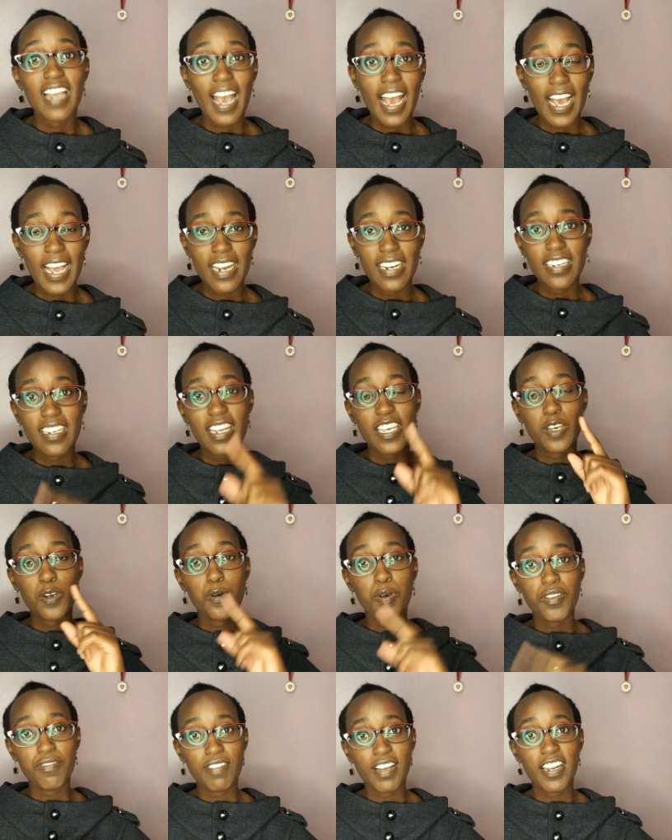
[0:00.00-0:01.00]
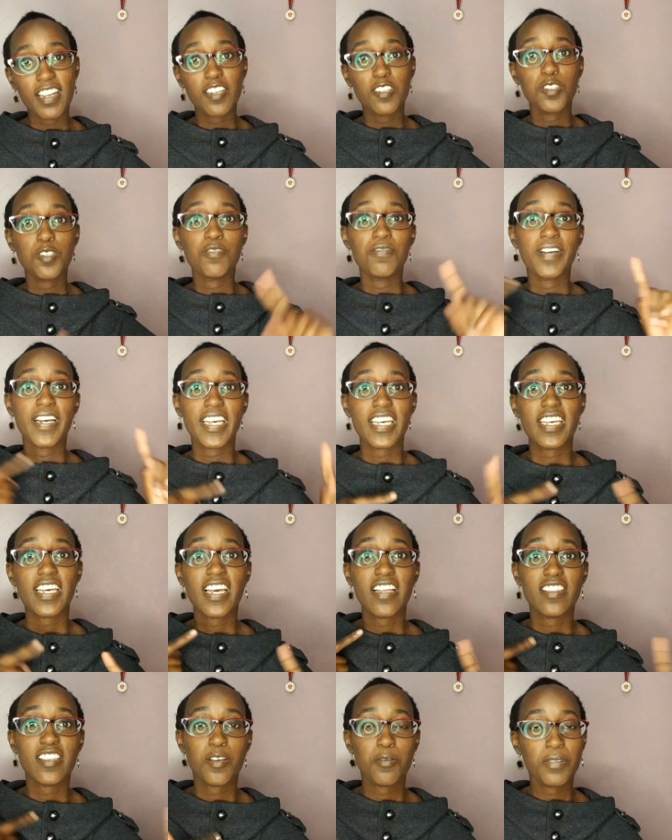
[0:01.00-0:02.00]
an equivalent of a
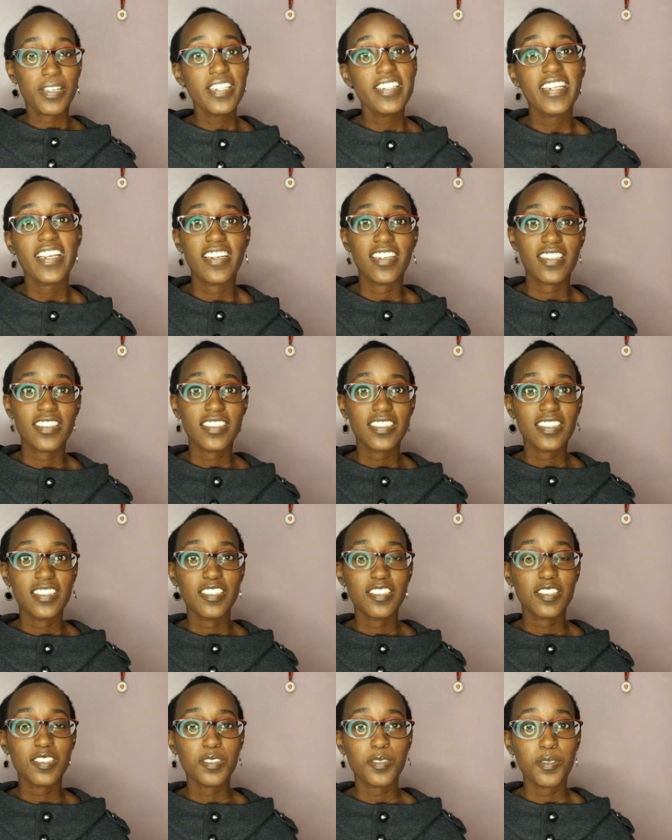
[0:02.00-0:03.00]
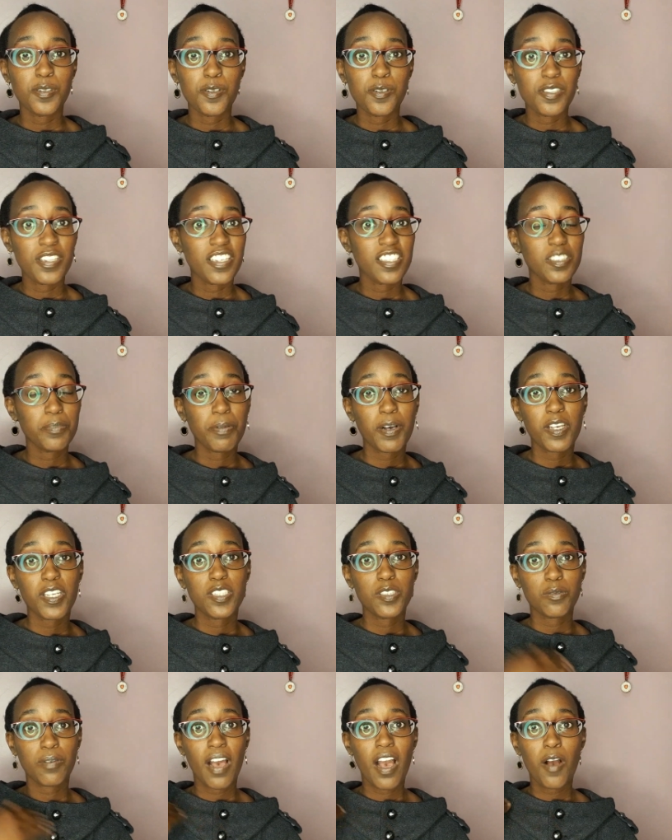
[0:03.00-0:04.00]
year in the wilderness. So the
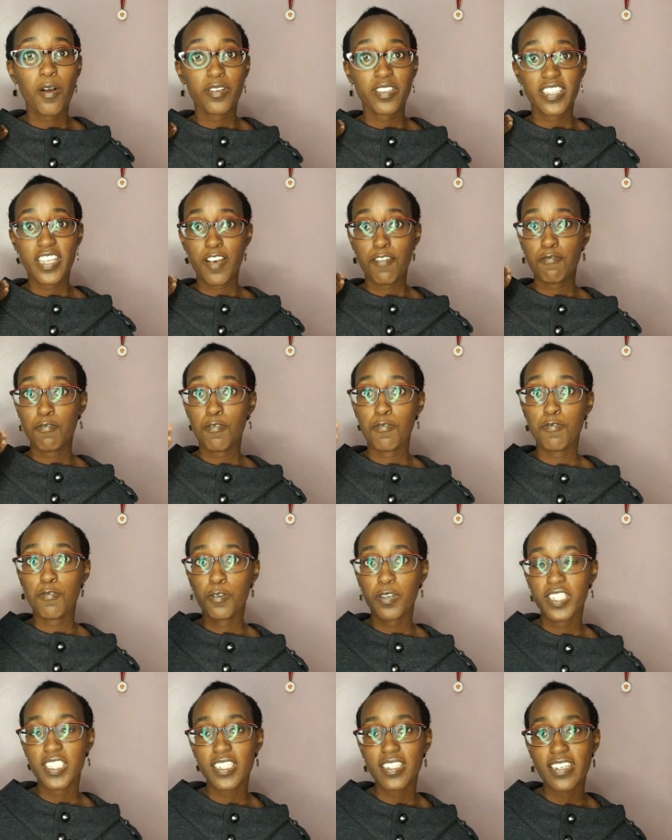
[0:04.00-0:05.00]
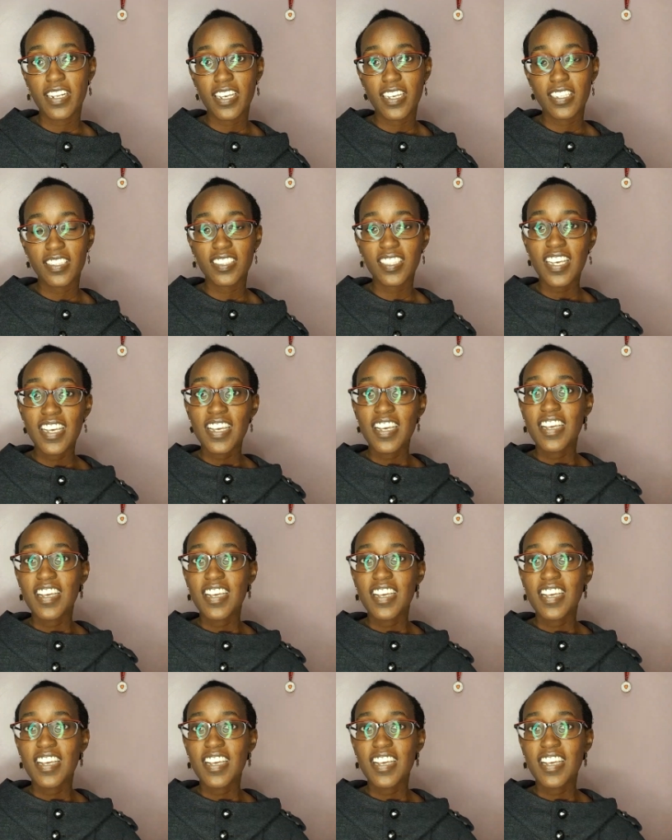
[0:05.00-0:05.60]
spies were out there for 40 days.